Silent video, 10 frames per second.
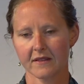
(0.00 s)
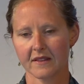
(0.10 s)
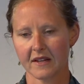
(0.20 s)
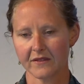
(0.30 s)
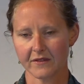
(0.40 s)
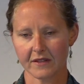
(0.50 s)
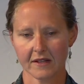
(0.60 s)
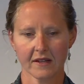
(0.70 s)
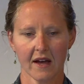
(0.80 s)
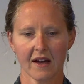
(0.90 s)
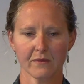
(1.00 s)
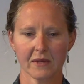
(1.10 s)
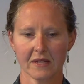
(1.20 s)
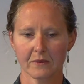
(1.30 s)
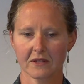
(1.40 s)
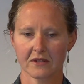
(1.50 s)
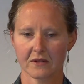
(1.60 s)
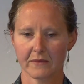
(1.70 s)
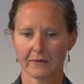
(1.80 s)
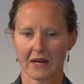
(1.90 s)
Thankfully, I've been able to
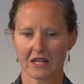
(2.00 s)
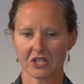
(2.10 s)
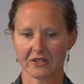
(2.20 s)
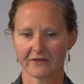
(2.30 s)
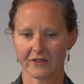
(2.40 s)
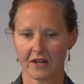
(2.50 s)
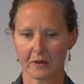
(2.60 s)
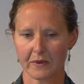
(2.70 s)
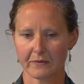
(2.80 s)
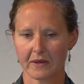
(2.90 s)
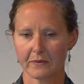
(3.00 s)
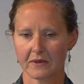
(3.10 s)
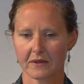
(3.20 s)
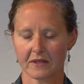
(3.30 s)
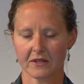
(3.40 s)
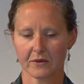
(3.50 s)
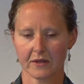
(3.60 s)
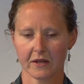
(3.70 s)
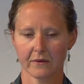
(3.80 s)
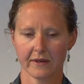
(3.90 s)
turn my passion for helping people into a
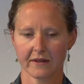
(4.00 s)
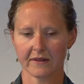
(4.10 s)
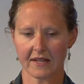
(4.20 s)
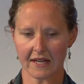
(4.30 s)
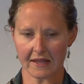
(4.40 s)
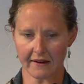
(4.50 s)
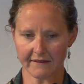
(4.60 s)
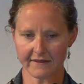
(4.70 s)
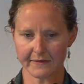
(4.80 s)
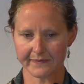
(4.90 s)
career that I love.